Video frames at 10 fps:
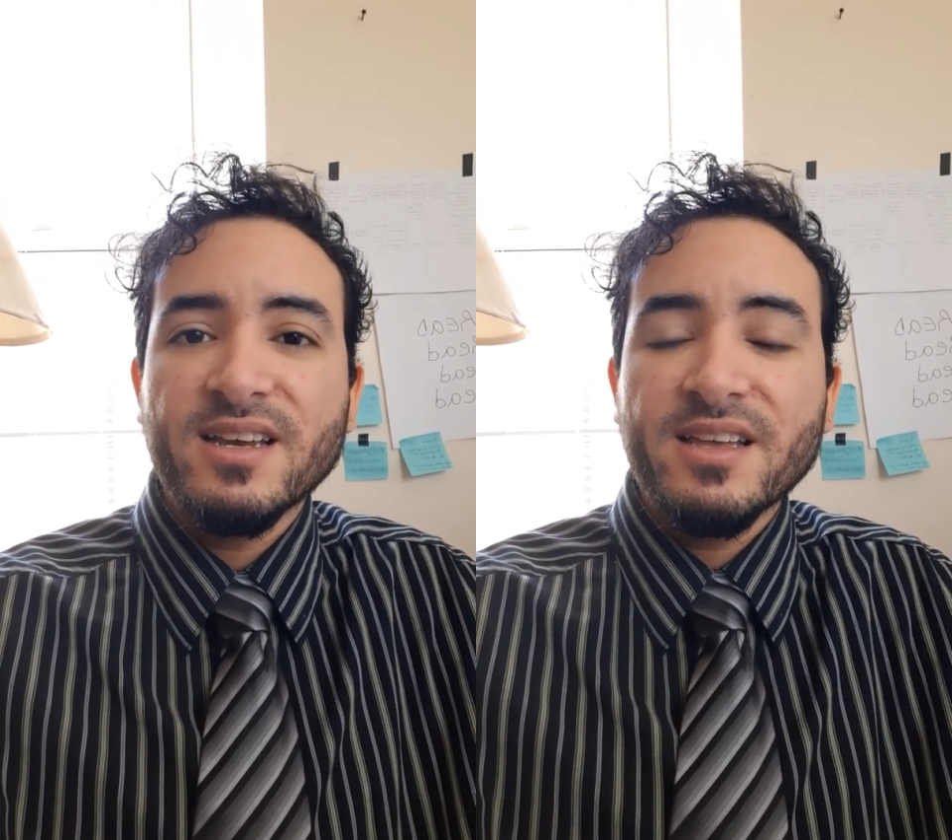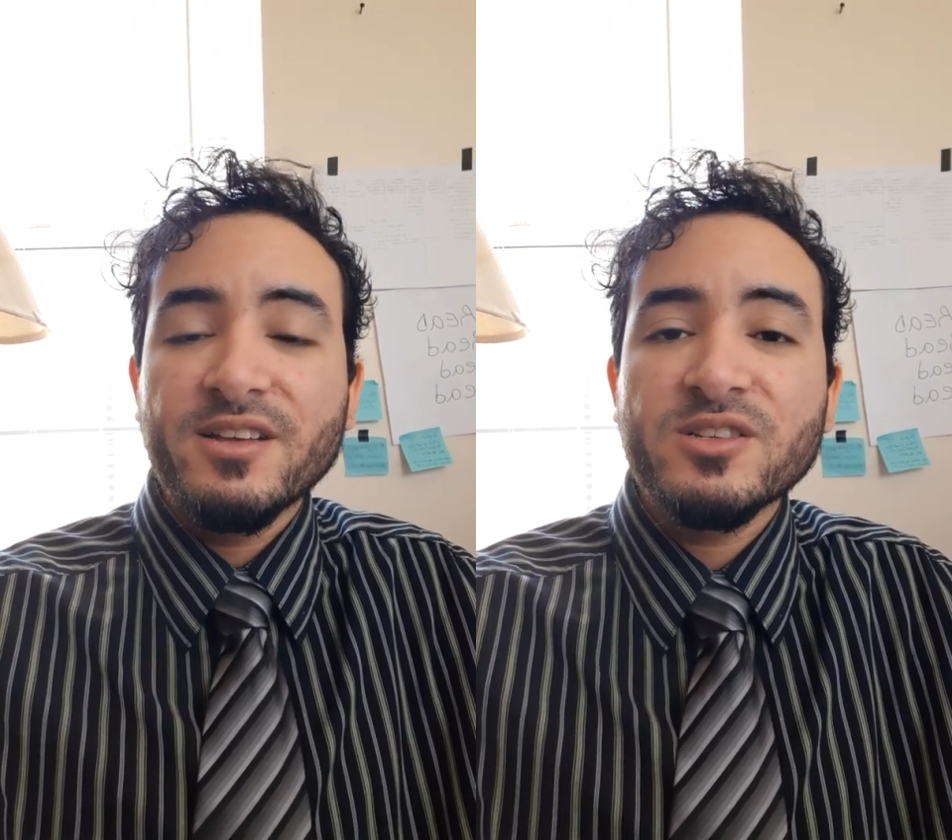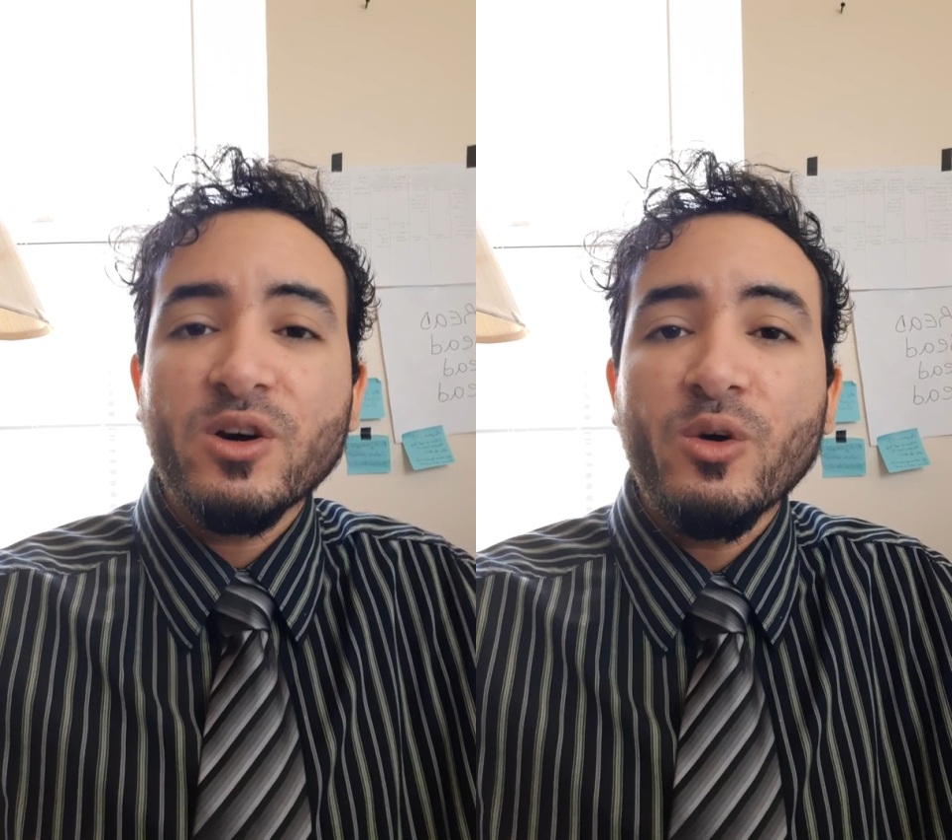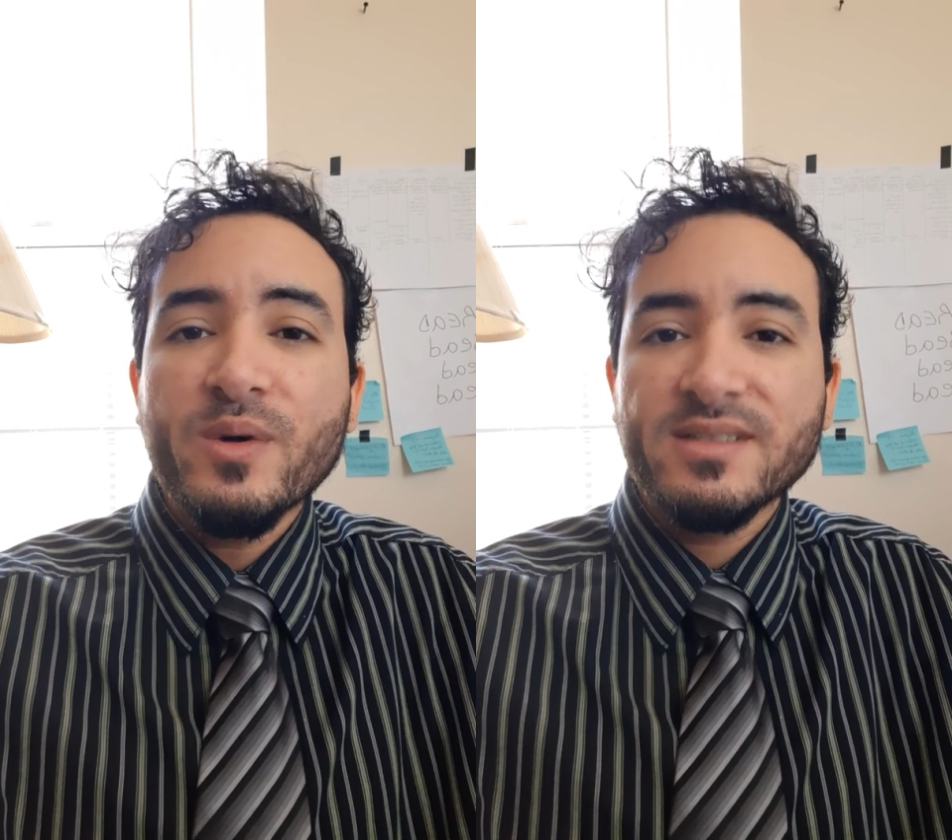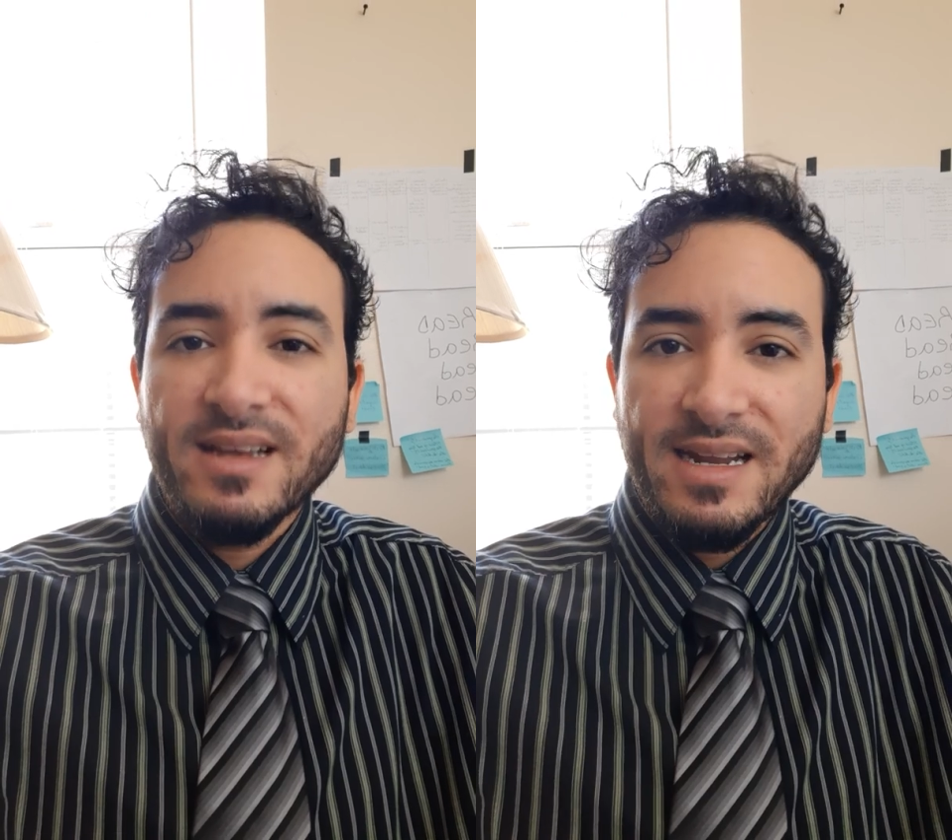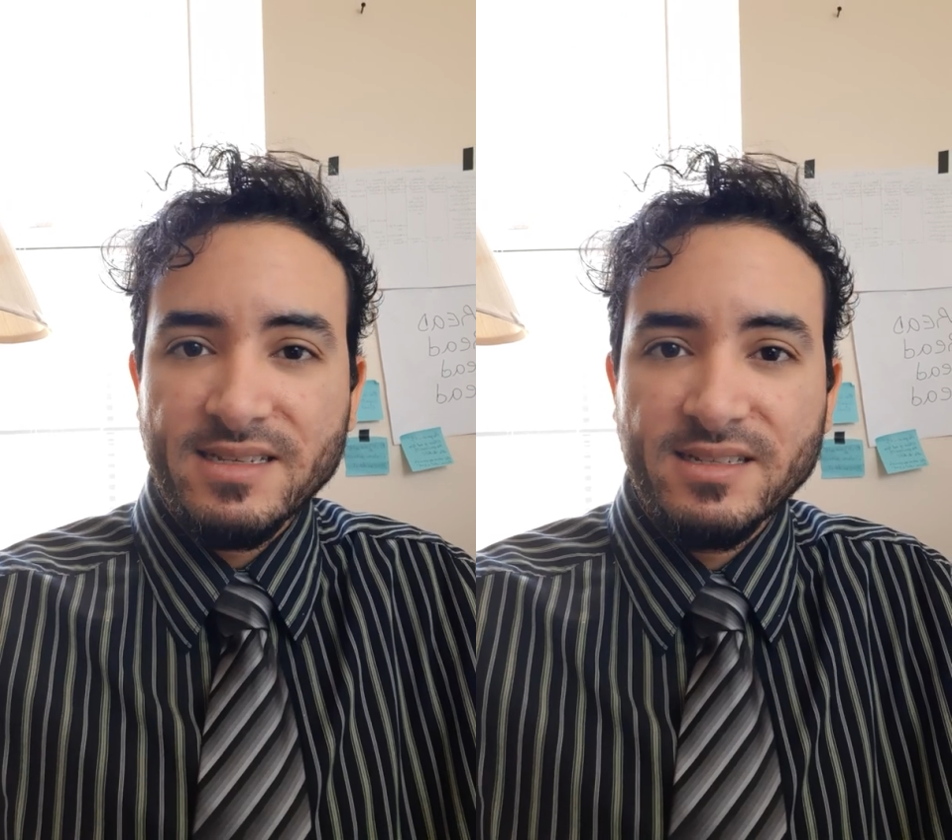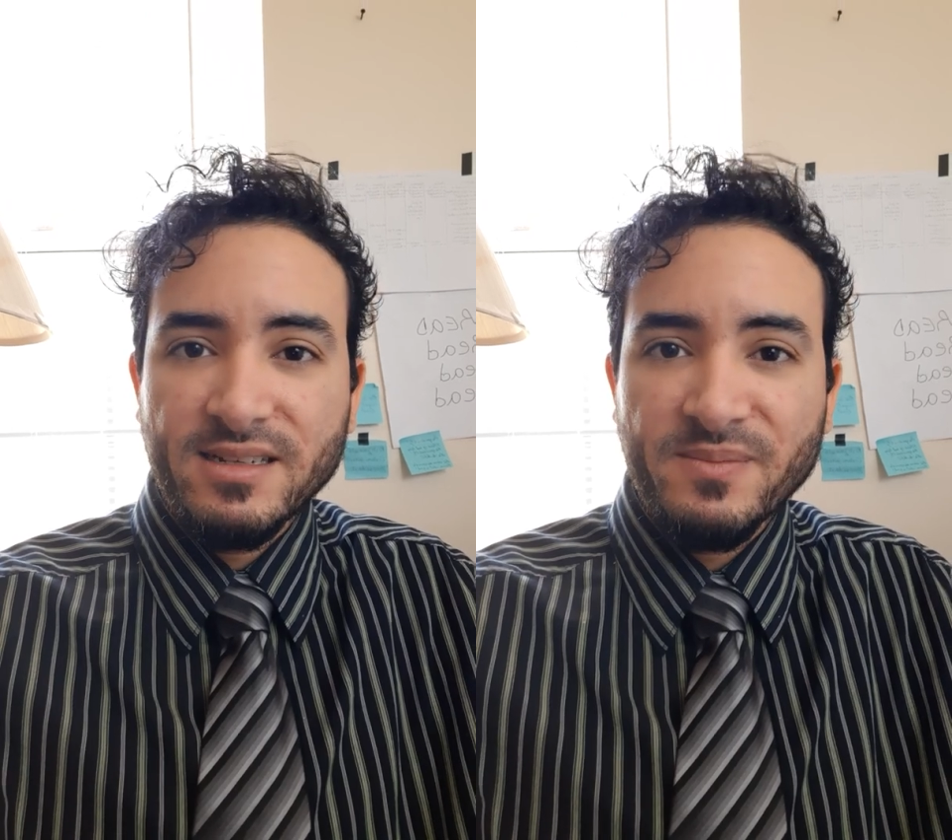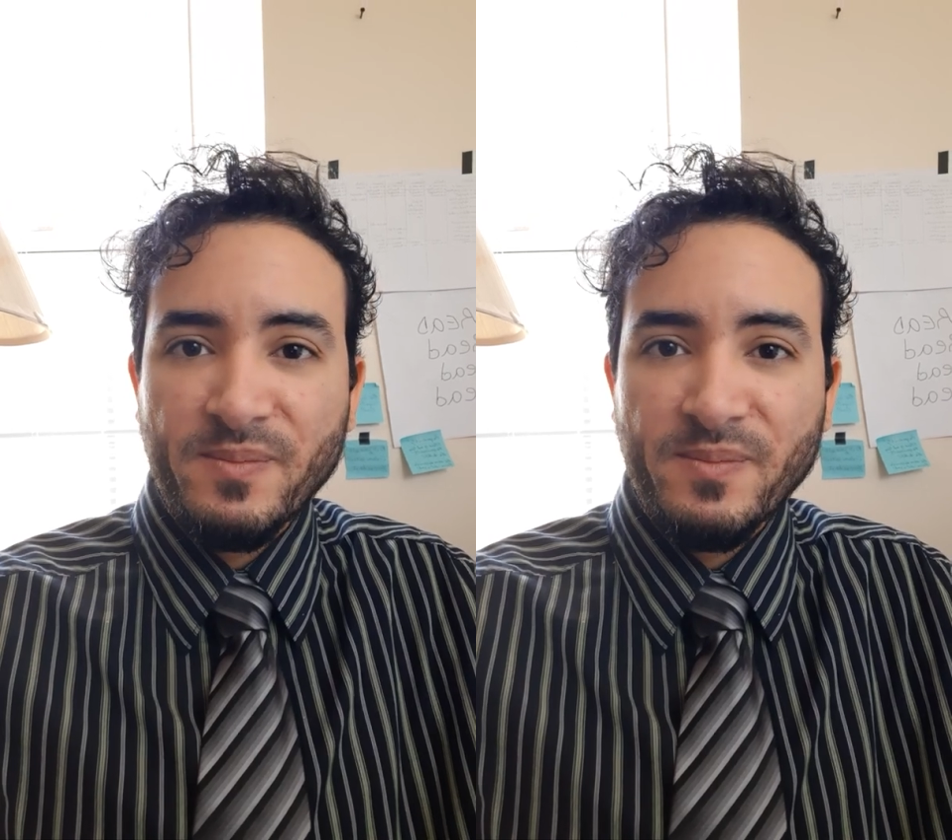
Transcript: there is always a lesson.